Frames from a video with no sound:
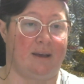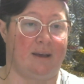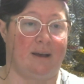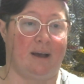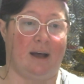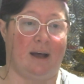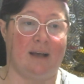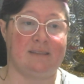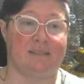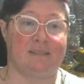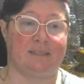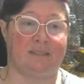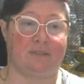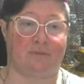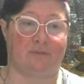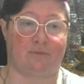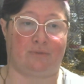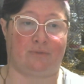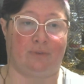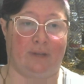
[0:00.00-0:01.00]
Isaac
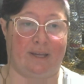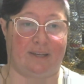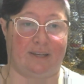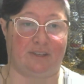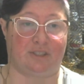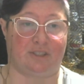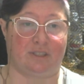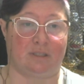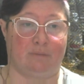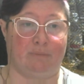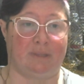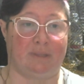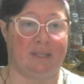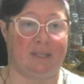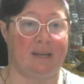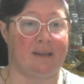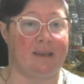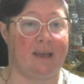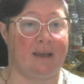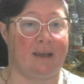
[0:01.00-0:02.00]
didn't flinch, but
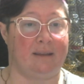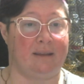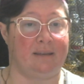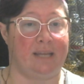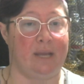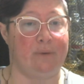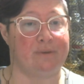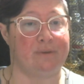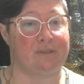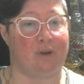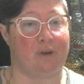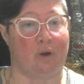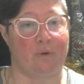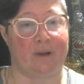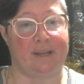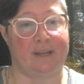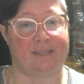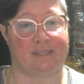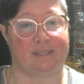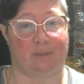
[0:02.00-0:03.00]
then again, he was
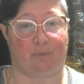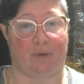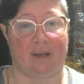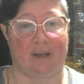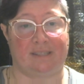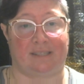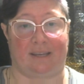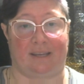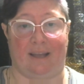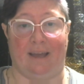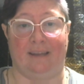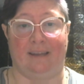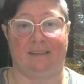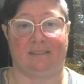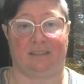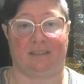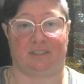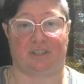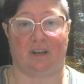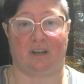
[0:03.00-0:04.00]
already suppressing any
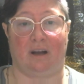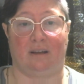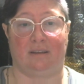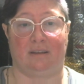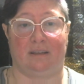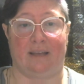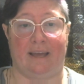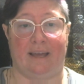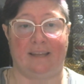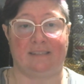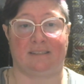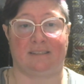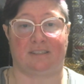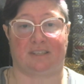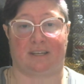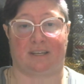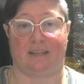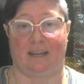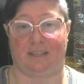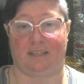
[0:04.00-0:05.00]

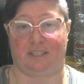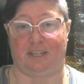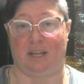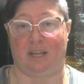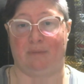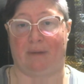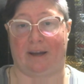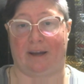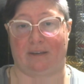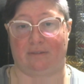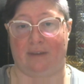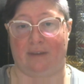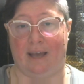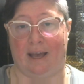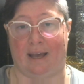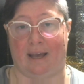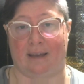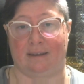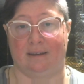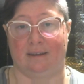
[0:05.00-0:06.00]
such connection he might have
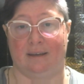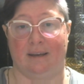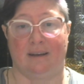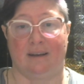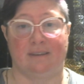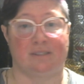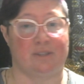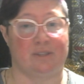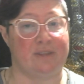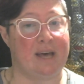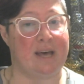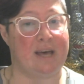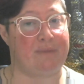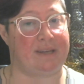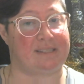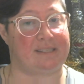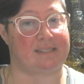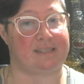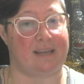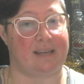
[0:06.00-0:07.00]
had, so that
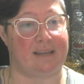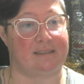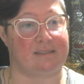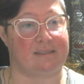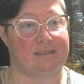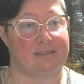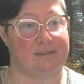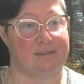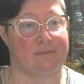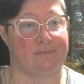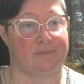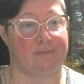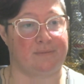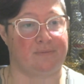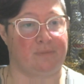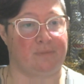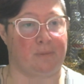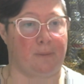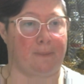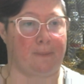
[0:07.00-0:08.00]
made sense.
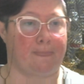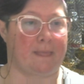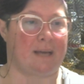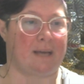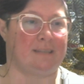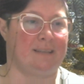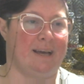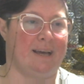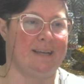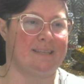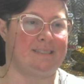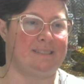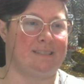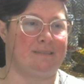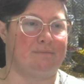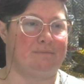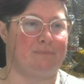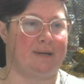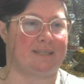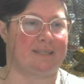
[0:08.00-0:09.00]
Laia
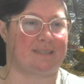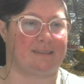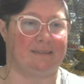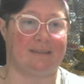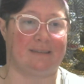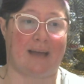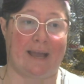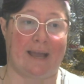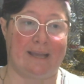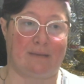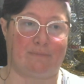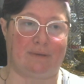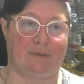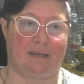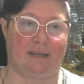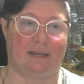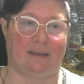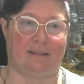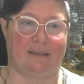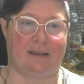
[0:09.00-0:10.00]
didn't much like
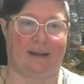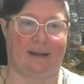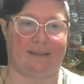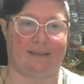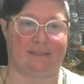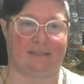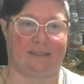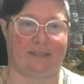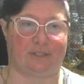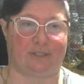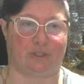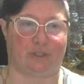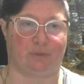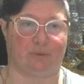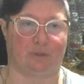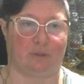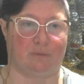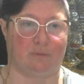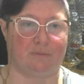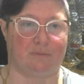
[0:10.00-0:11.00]
being in the isolation
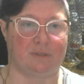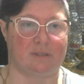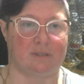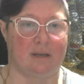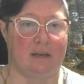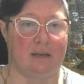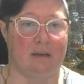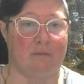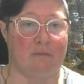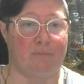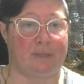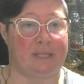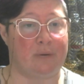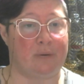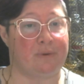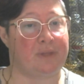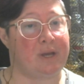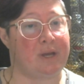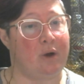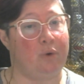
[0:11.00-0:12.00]
rooms, but they
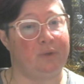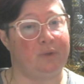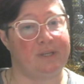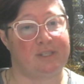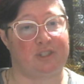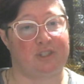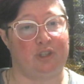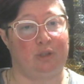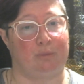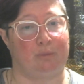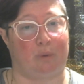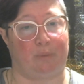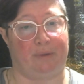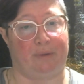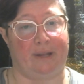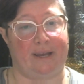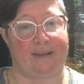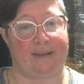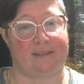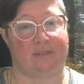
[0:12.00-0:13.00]
were the only suitable
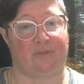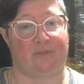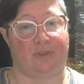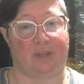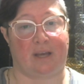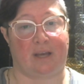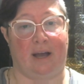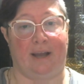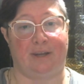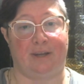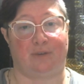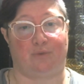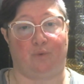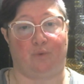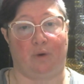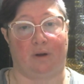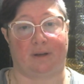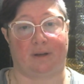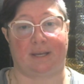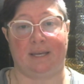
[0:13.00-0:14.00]
place for the kind of
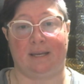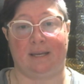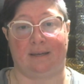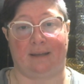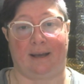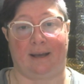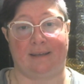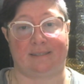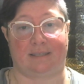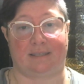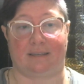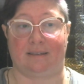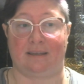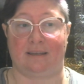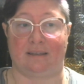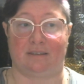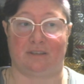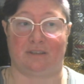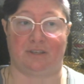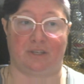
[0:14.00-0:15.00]
work he and Isaac
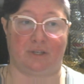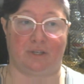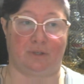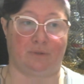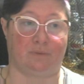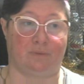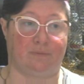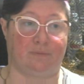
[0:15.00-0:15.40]
needed to do.